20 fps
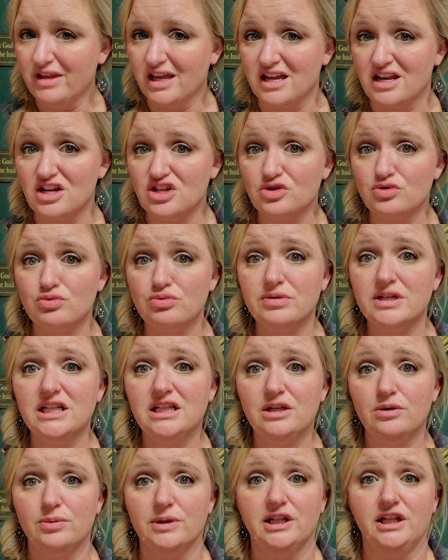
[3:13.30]
it is
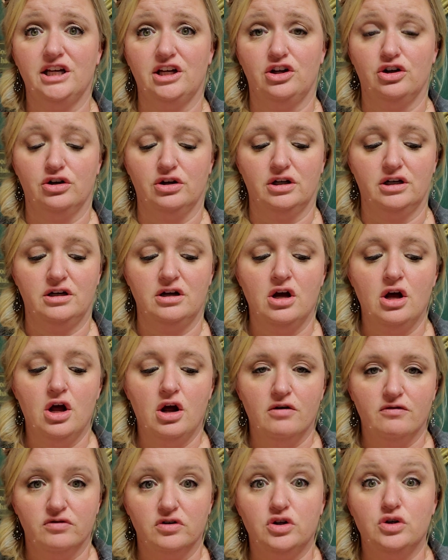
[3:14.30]
really, really good
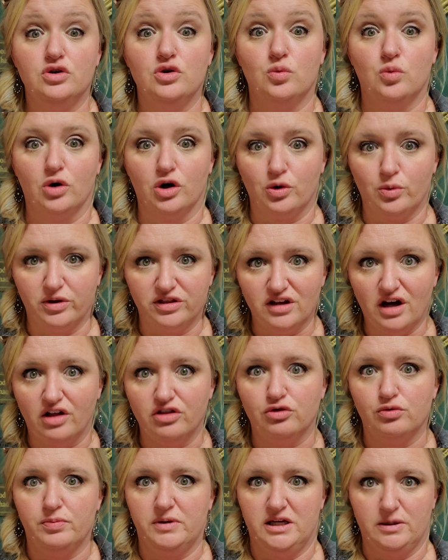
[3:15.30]
for you to work with
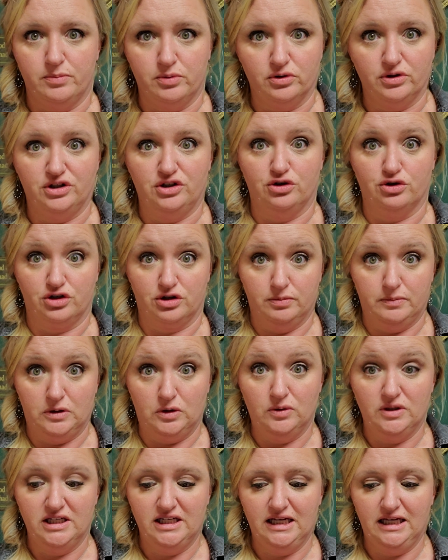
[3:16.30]
other people in your
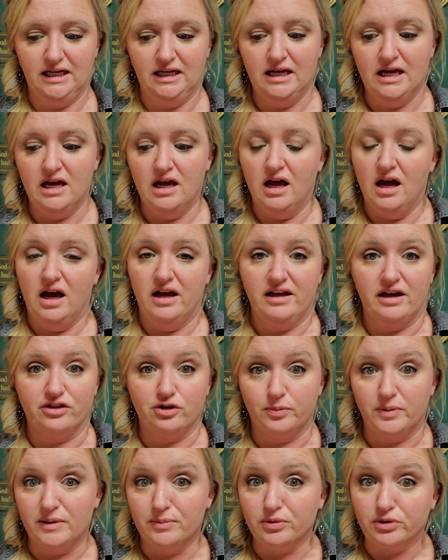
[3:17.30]
community,
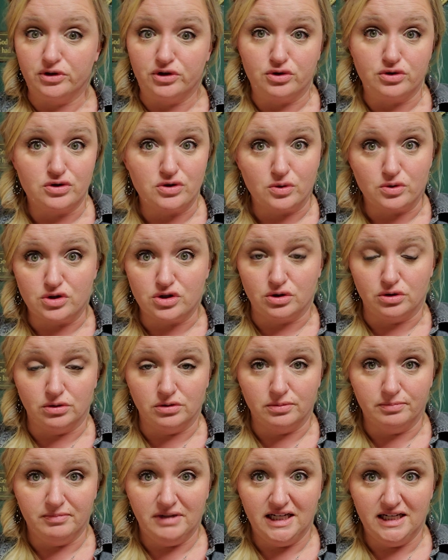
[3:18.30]
other people in your
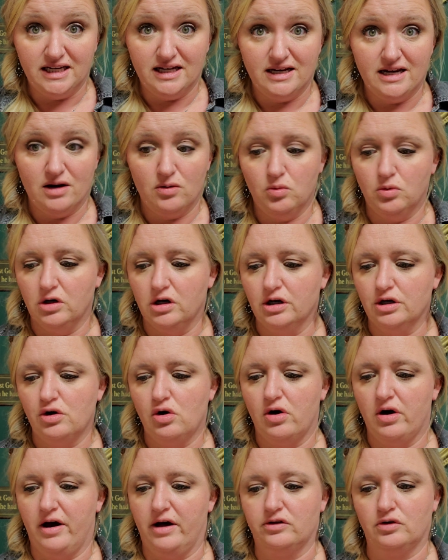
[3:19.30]
social media network,
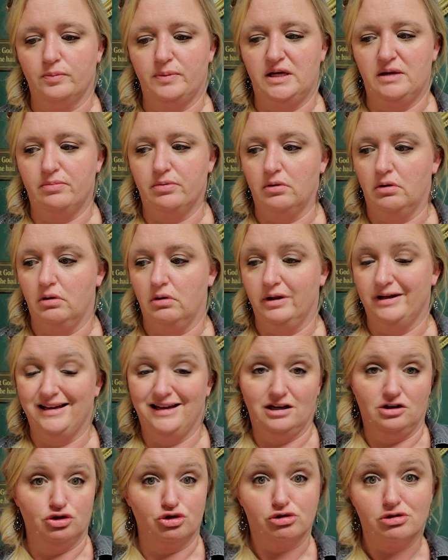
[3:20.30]
other people
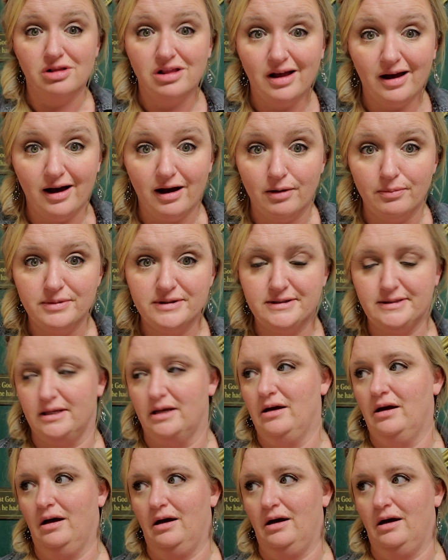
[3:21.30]
in your clubs,